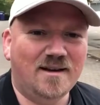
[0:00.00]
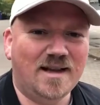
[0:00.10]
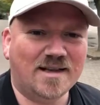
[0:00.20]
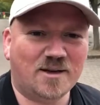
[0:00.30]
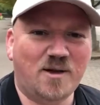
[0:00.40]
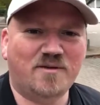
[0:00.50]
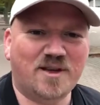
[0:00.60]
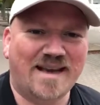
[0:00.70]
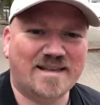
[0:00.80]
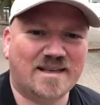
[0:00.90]
Let's go over
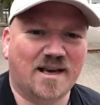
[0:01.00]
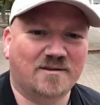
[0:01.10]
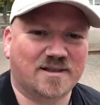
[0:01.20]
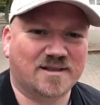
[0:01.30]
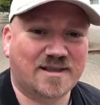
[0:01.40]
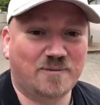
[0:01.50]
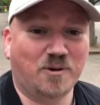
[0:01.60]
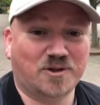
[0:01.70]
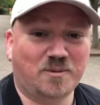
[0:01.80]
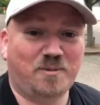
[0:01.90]
to Interghost and see
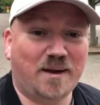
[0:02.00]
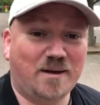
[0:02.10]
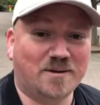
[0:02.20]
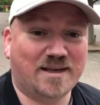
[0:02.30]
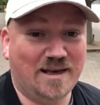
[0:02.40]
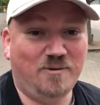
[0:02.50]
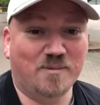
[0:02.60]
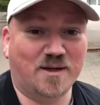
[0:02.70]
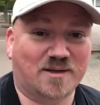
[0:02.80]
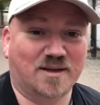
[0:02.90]
what superpowers he would
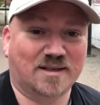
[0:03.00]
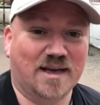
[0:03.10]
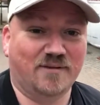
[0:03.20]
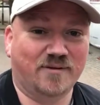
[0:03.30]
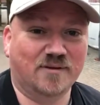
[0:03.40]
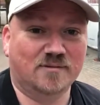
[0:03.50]
most like to have.